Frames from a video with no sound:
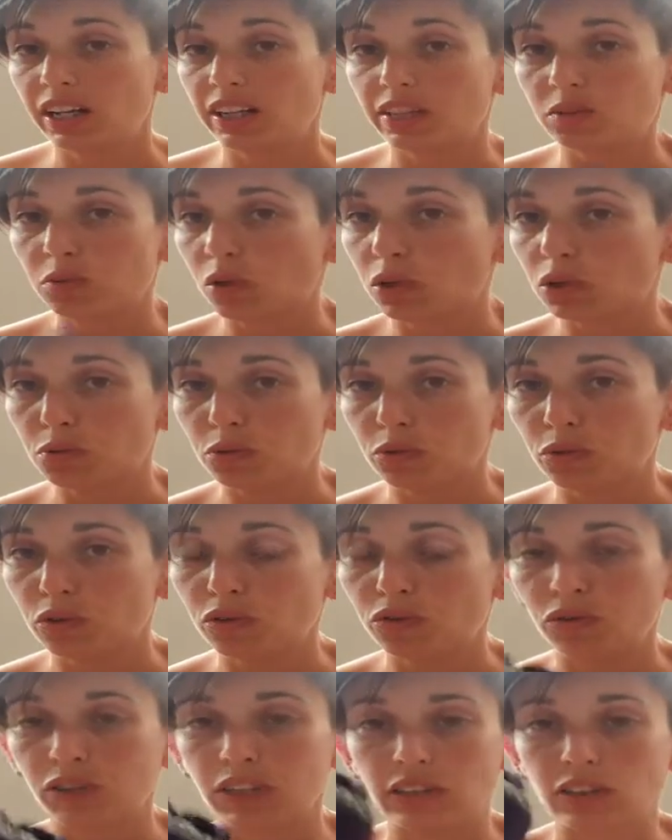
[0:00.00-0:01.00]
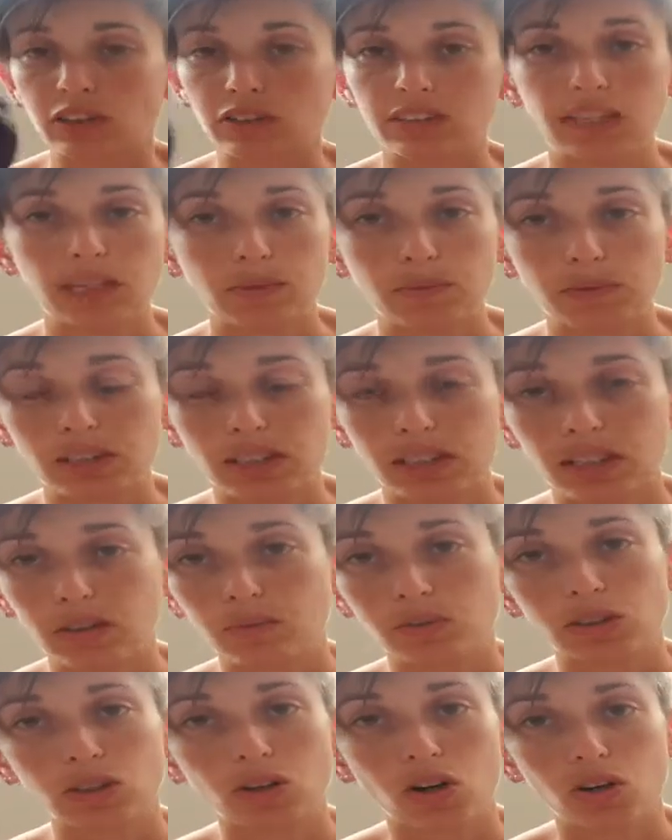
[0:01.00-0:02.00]
It's waterproof, it's got tape
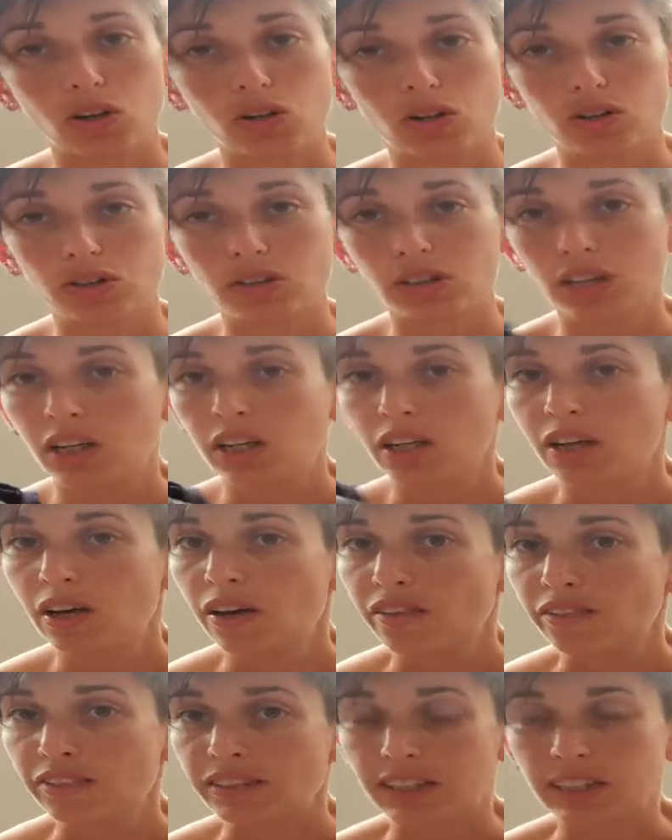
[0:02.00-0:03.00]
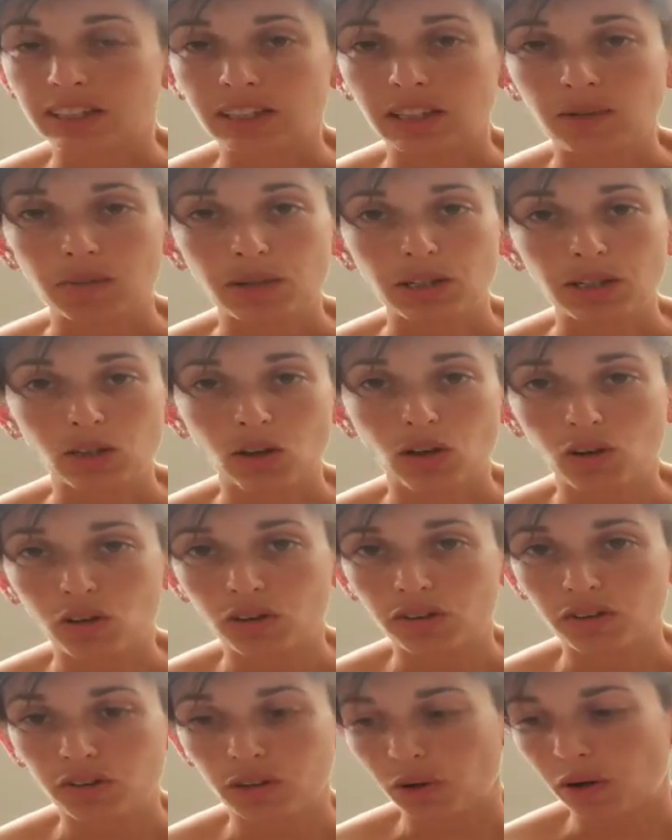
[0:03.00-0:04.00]
seams, it's got a hood, fantastic. It meets all
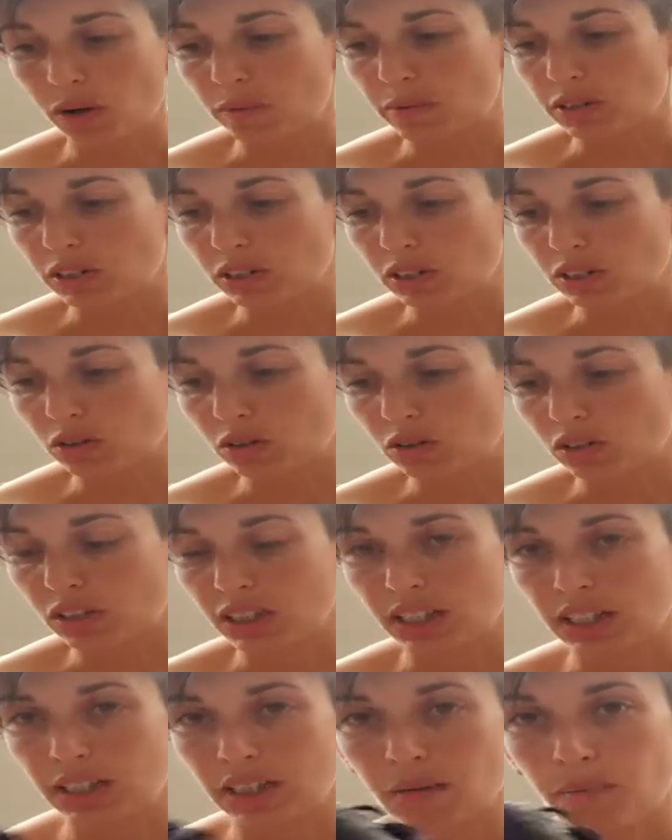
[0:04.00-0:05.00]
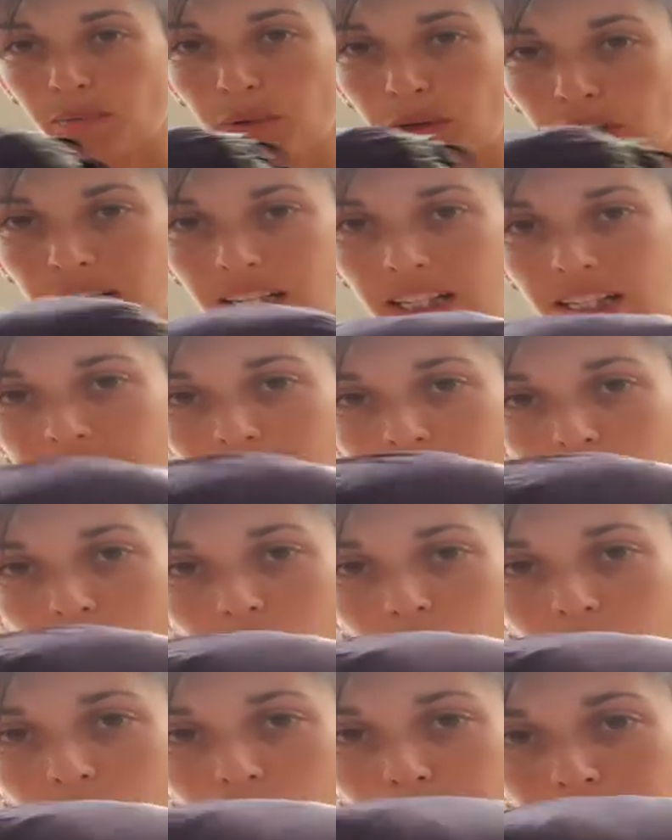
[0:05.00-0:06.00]
the requirements that you could need, but it is
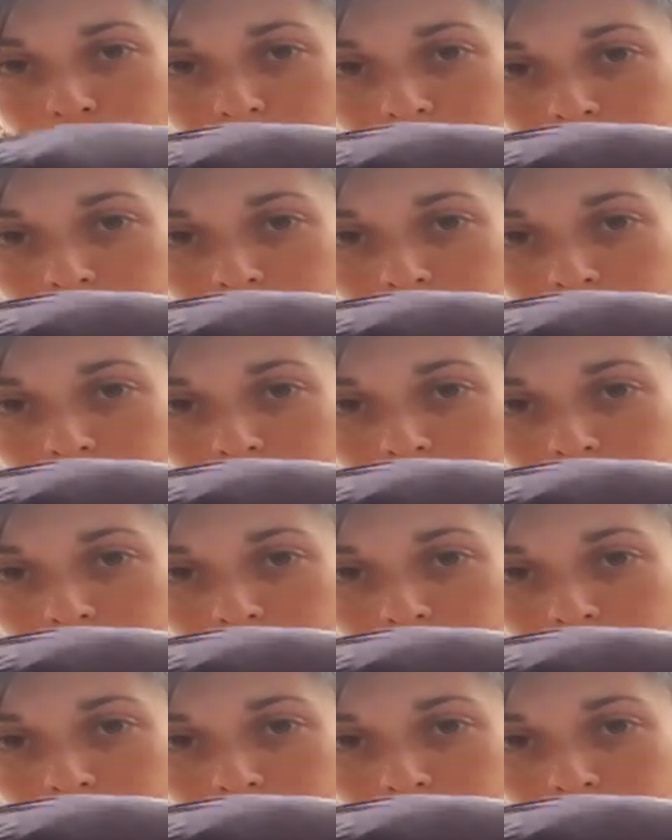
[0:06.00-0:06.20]
on the big